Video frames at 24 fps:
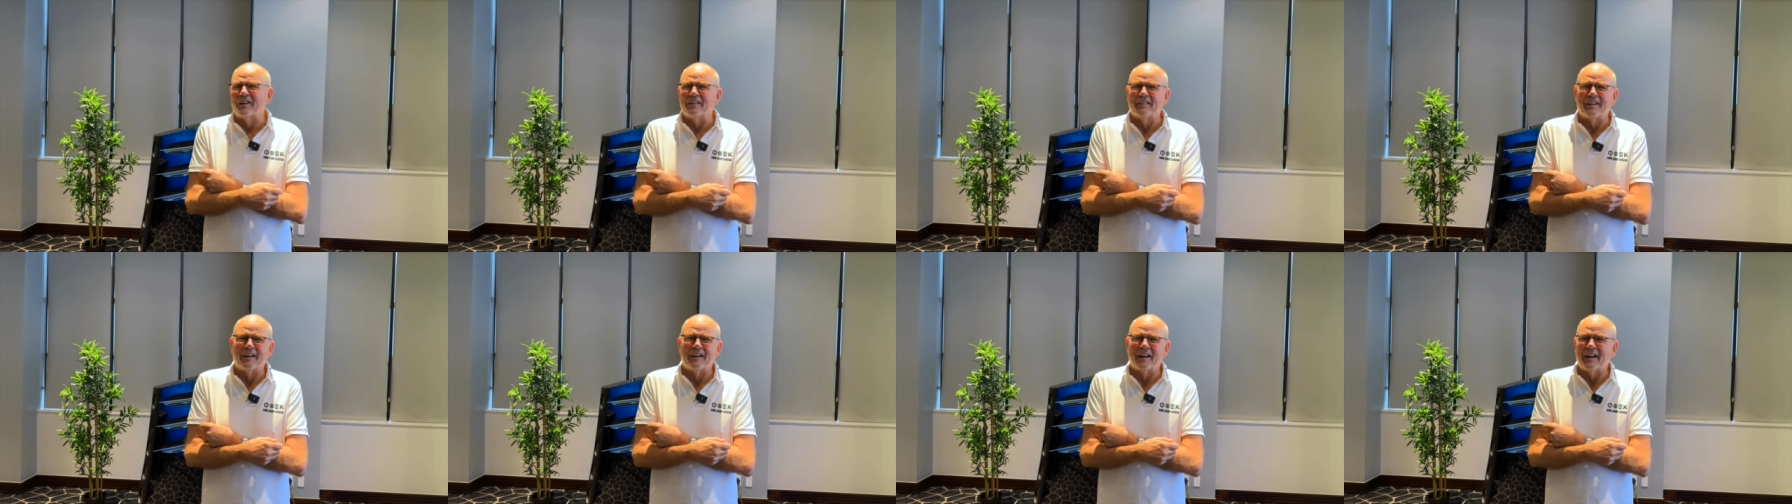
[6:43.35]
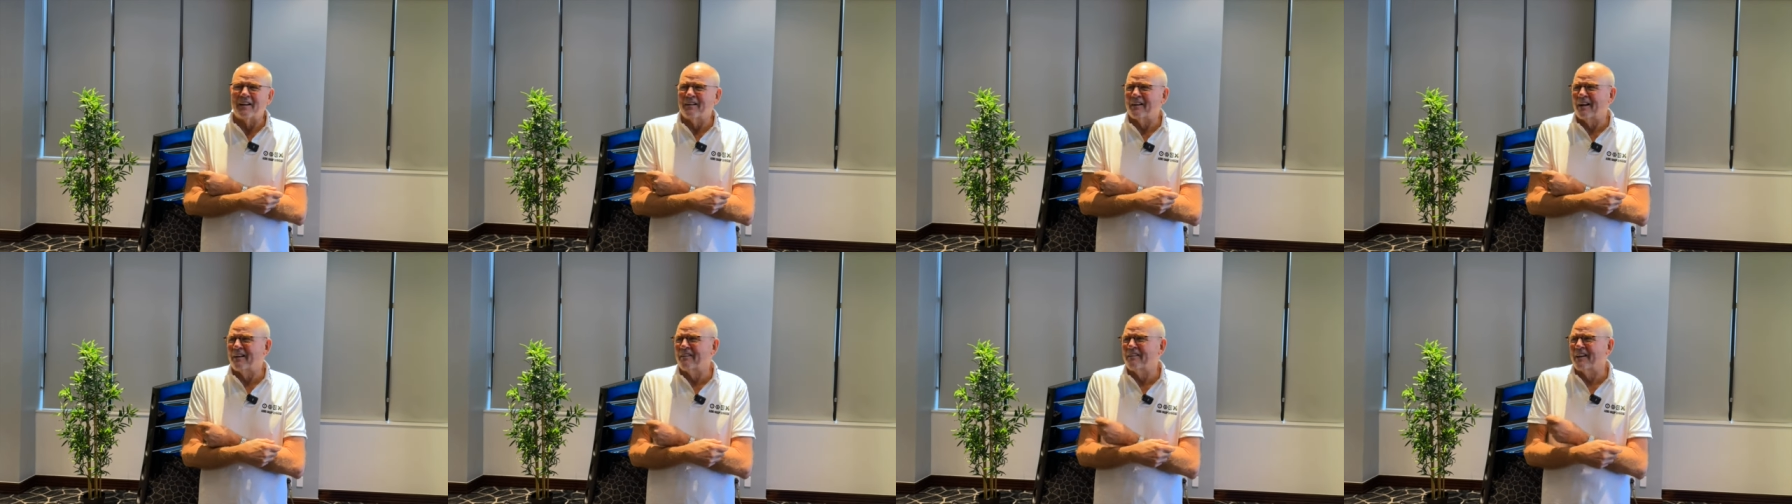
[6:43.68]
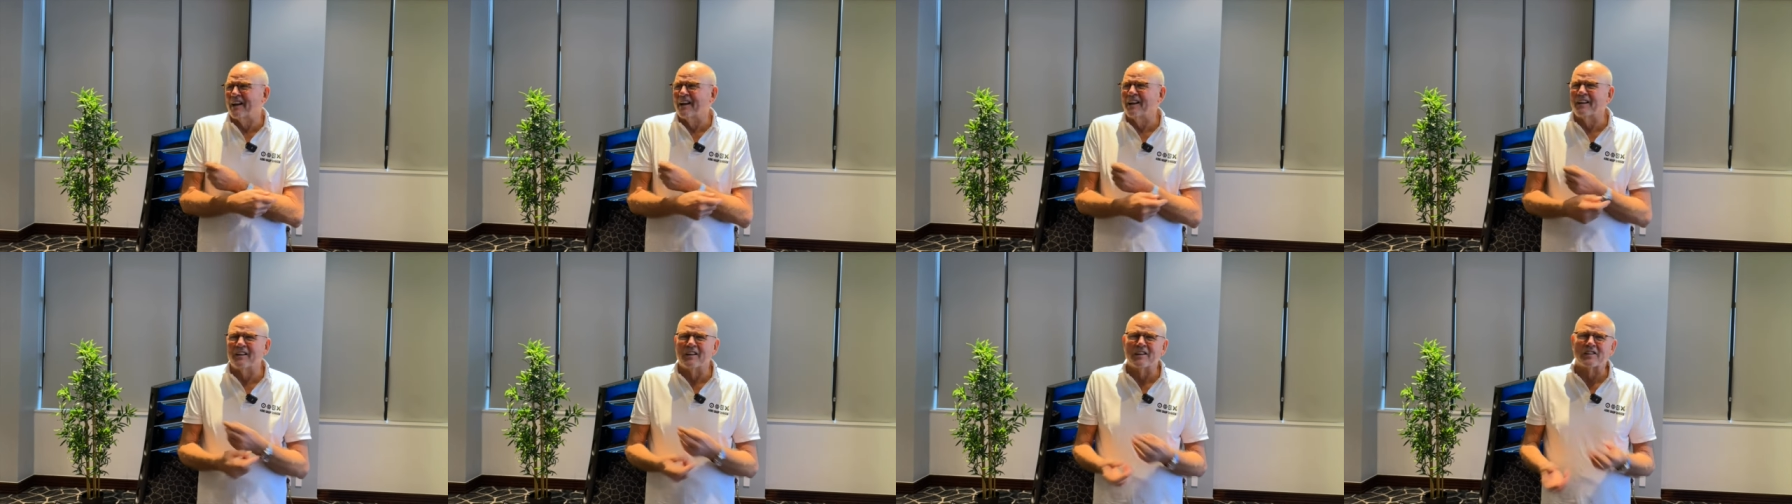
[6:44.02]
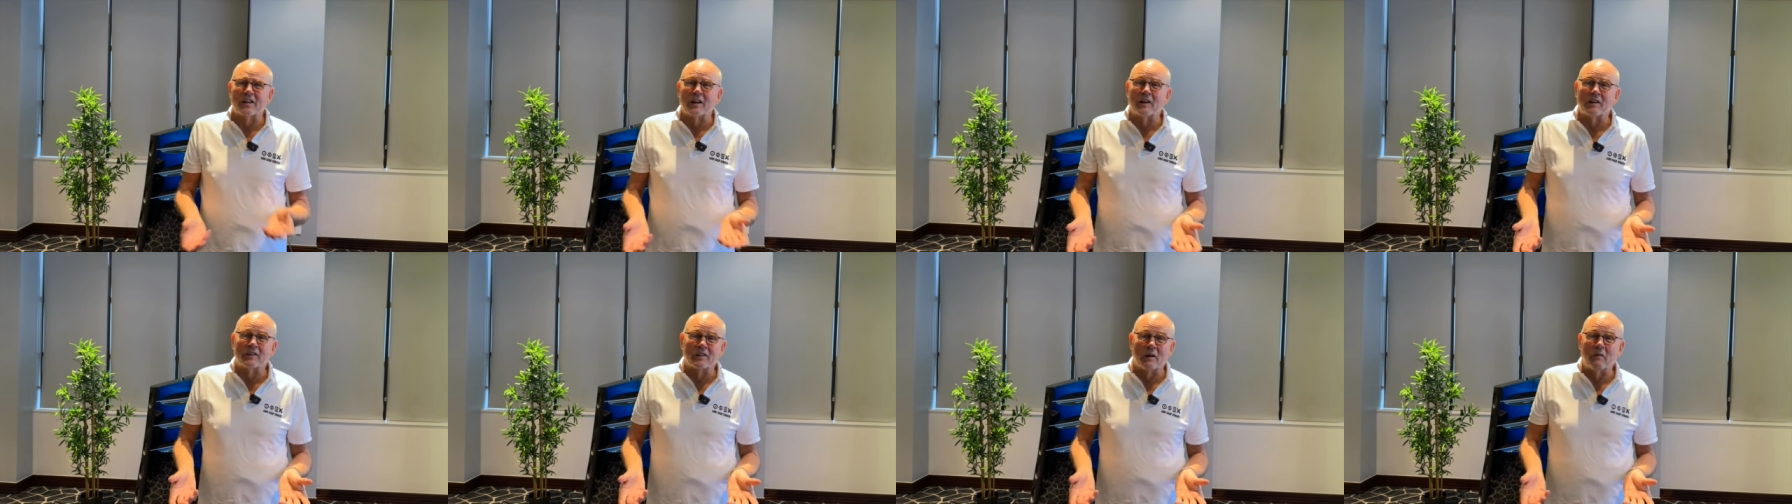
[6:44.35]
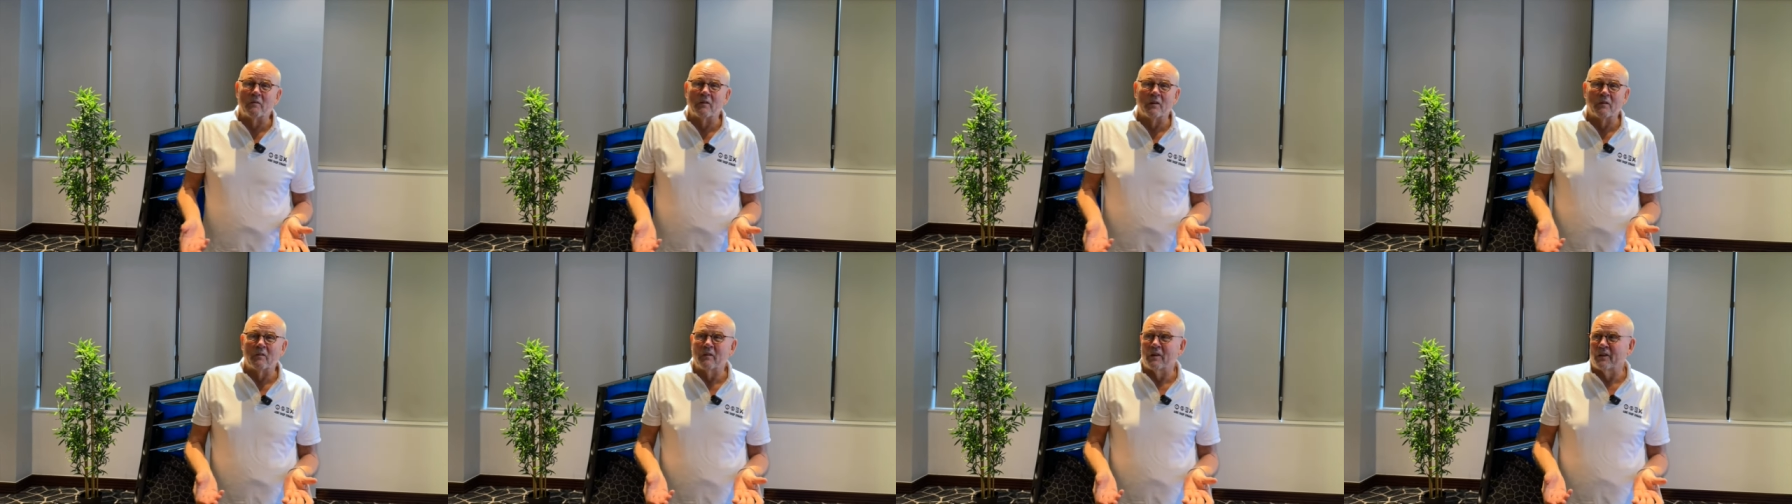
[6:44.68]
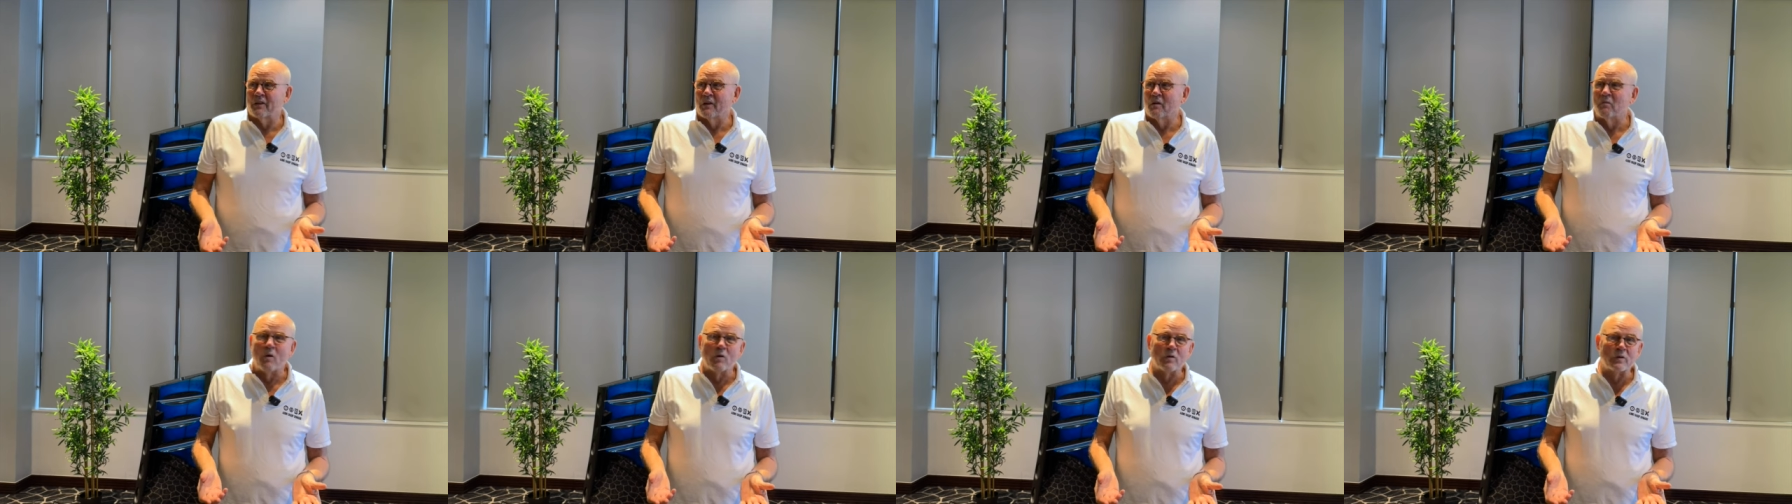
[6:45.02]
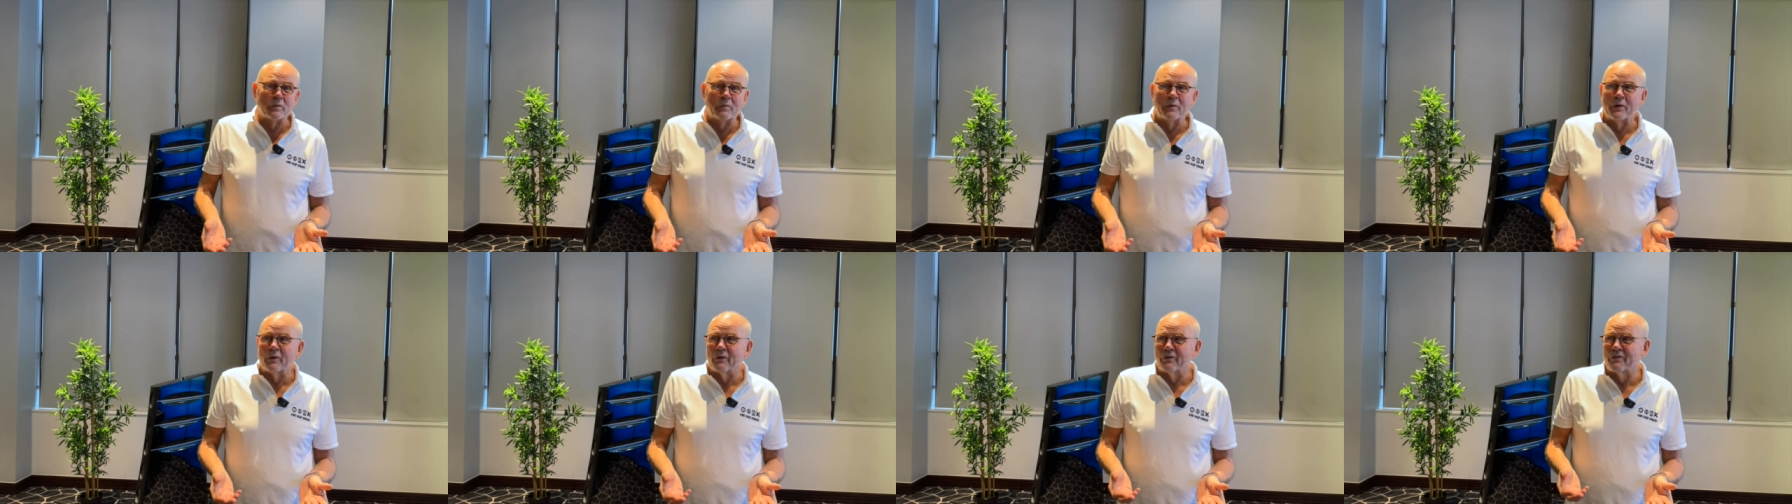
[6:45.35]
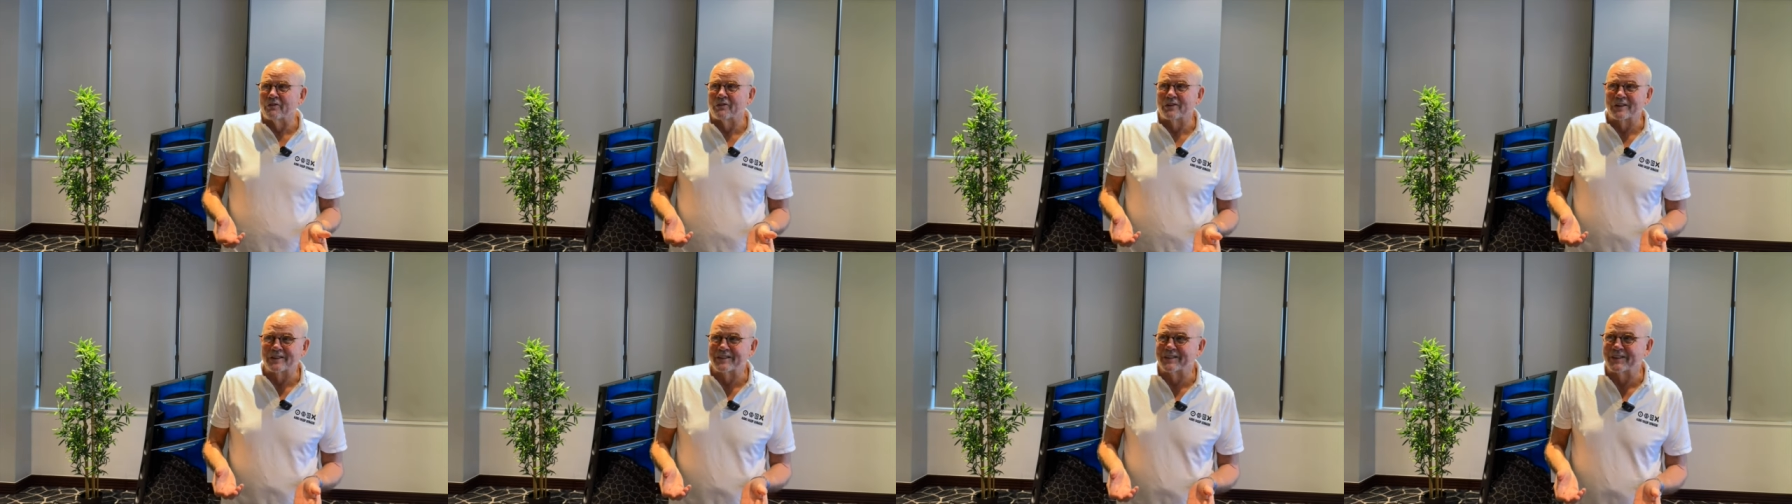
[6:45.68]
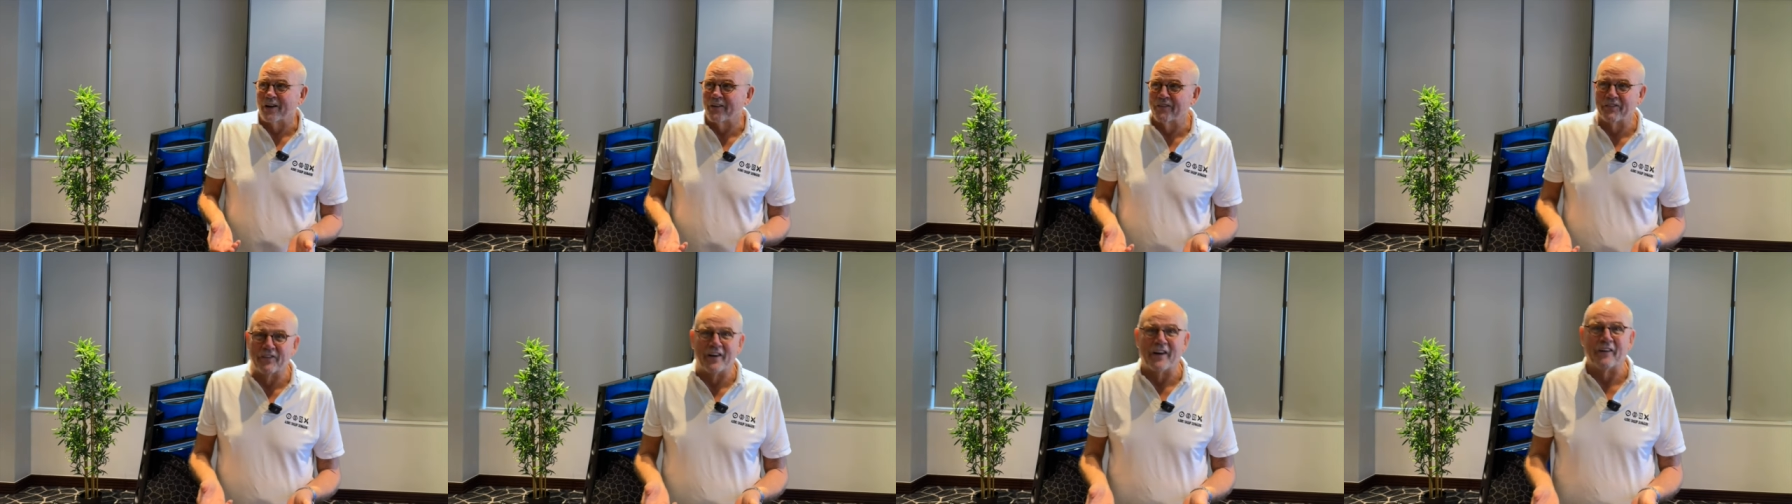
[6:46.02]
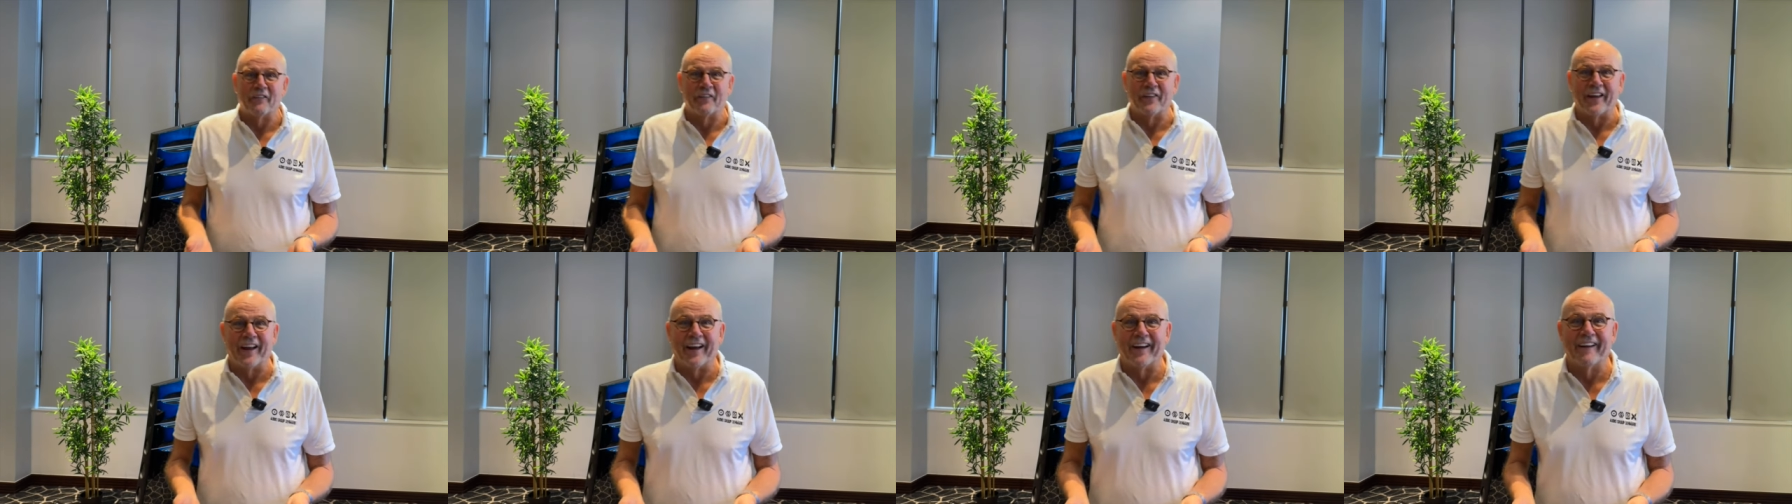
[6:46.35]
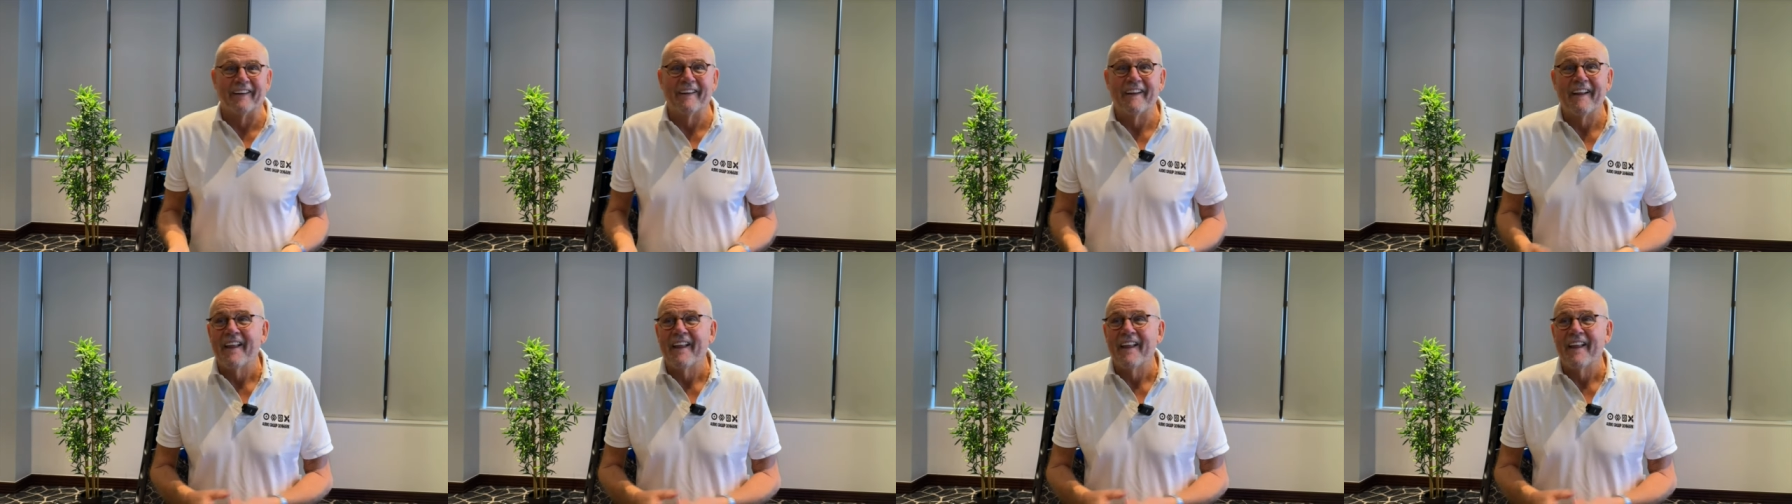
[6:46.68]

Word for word: I, I, think there's still some of the most beautiful stuff out there.